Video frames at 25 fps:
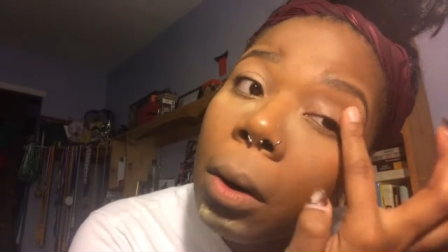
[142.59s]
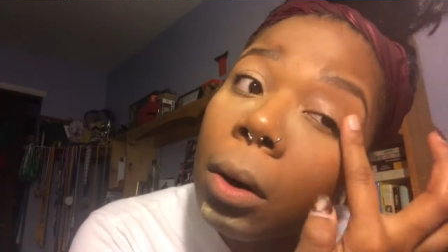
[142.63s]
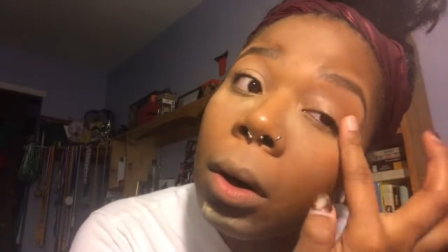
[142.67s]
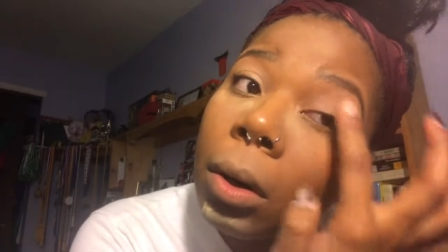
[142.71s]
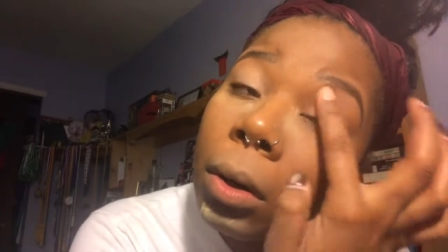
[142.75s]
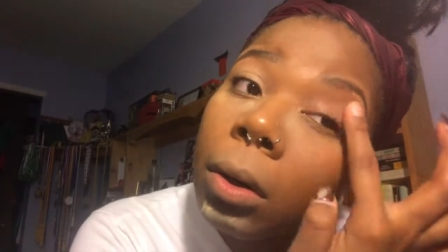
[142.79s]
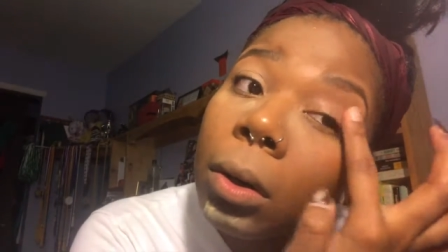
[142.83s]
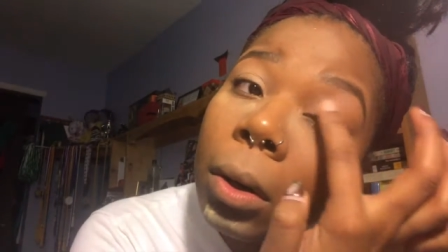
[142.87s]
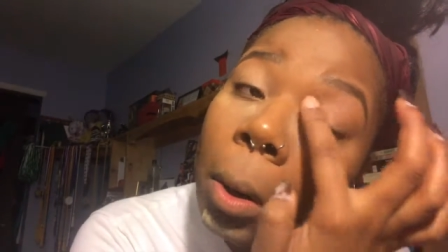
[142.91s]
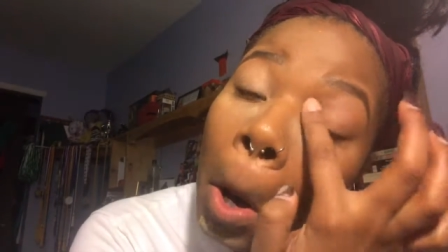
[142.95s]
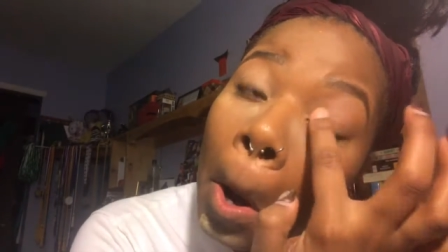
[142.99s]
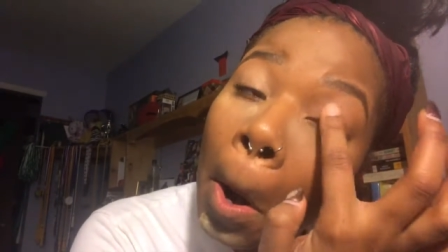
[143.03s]

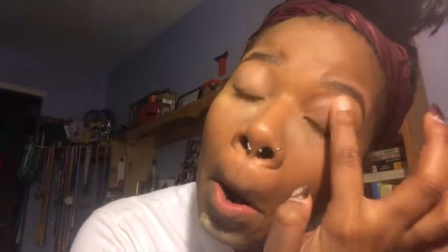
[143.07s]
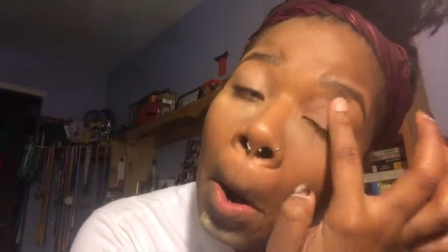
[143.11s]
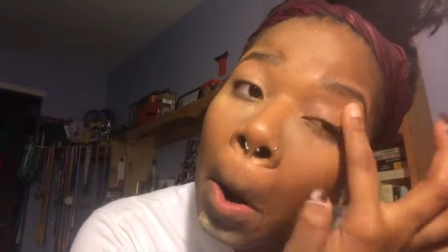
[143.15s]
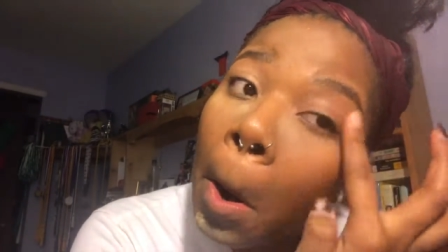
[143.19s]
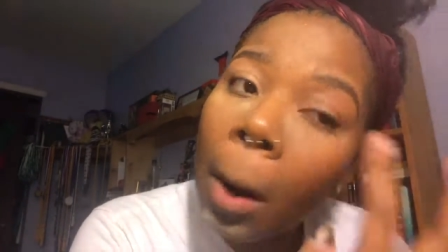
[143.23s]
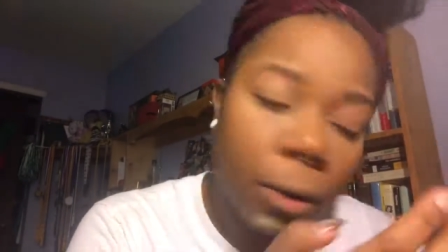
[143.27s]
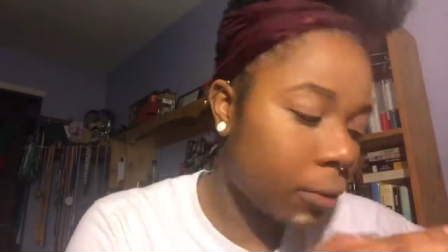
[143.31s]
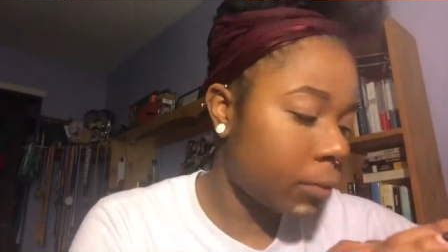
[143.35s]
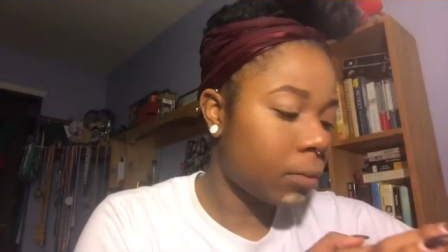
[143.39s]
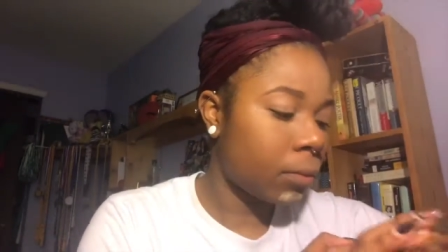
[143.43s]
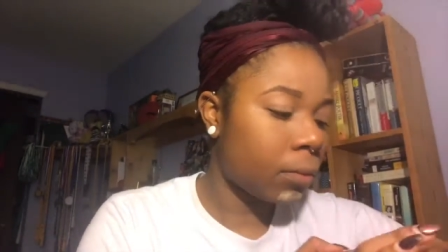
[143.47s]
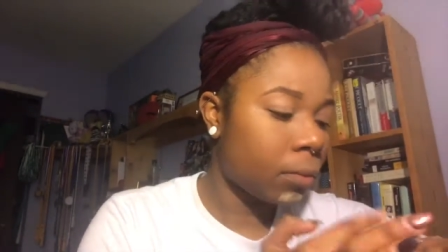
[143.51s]
my
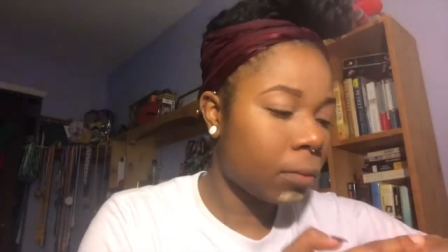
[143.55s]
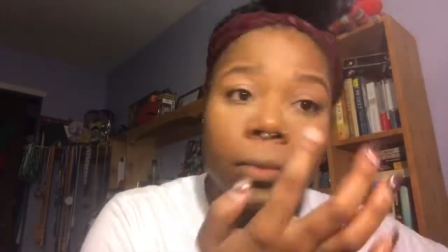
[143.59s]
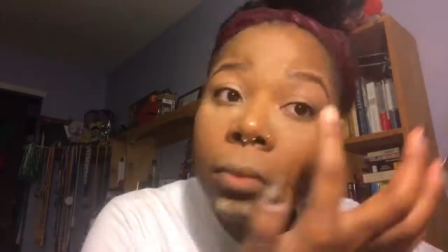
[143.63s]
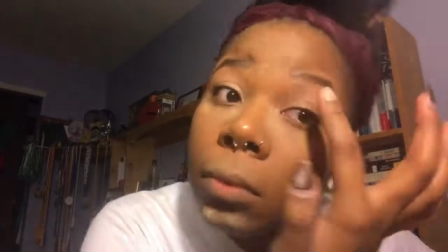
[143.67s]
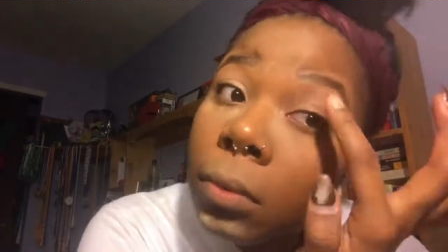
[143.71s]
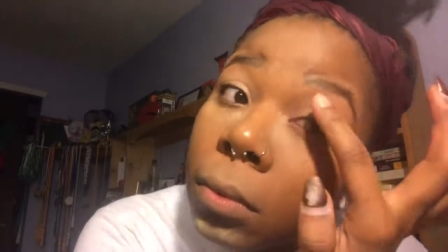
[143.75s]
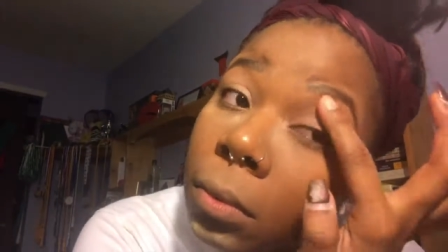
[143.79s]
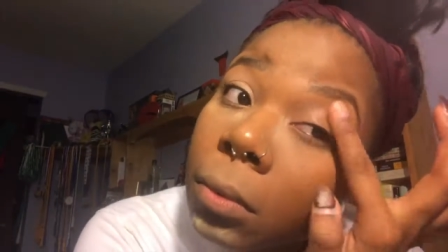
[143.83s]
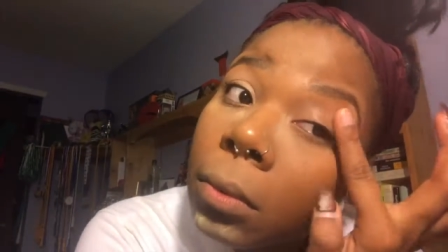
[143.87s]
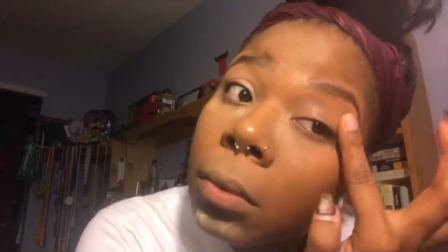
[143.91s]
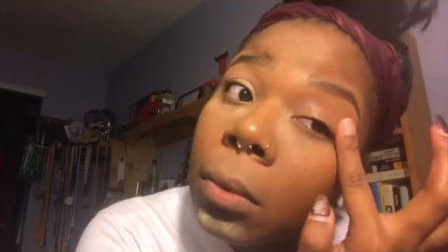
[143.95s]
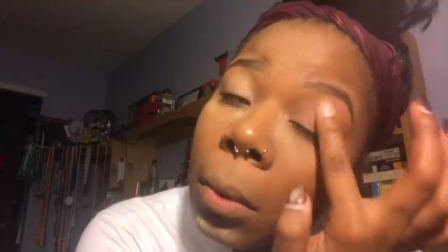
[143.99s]

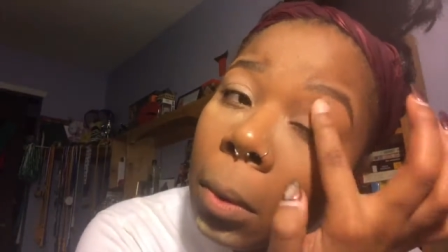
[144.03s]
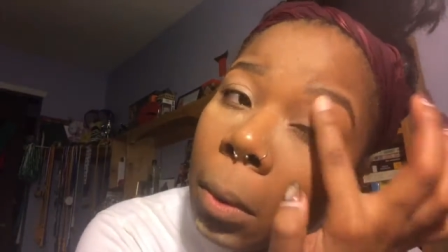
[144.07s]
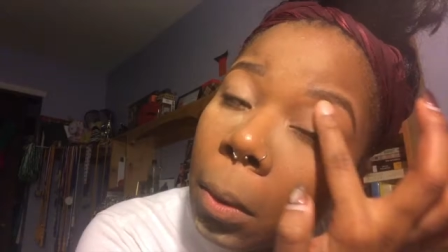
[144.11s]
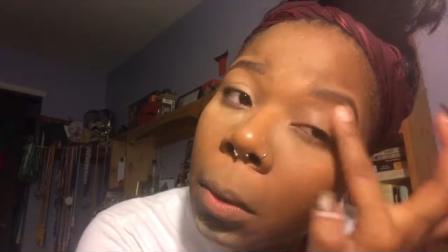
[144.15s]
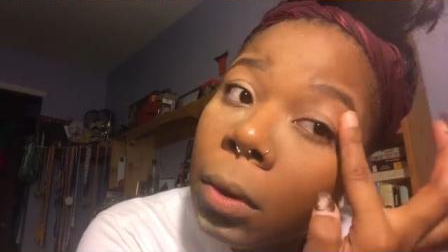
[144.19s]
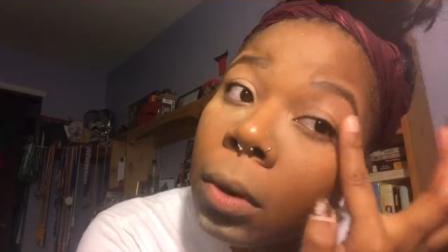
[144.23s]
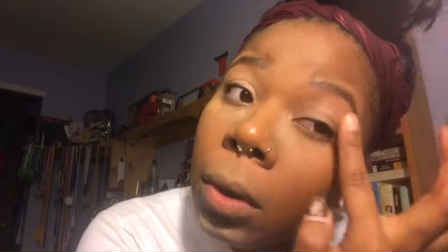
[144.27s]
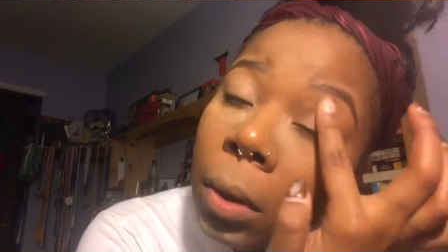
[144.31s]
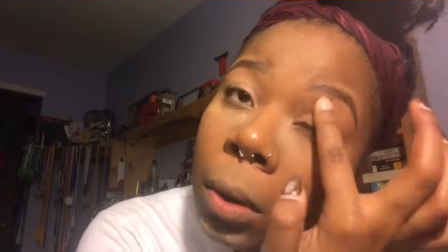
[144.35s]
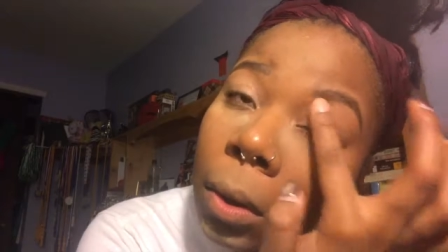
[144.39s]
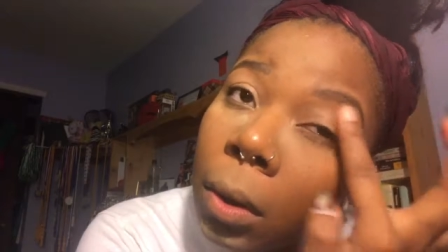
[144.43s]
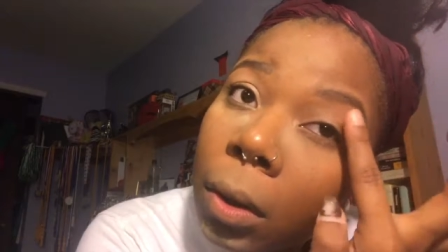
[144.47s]
eyeshadow while I
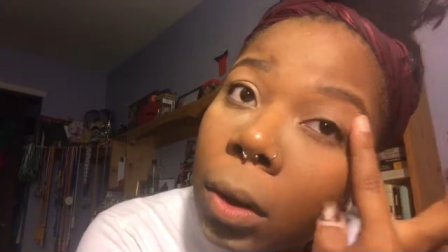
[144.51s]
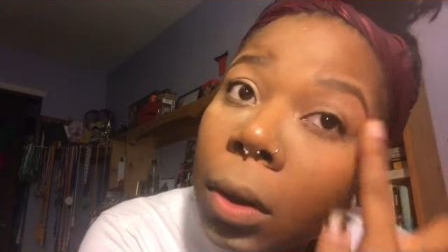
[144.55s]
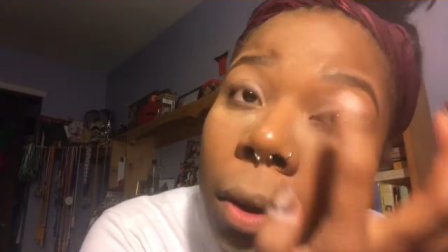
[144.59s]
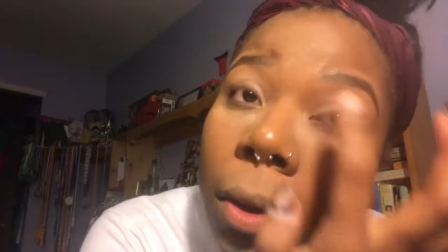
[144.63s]
bake.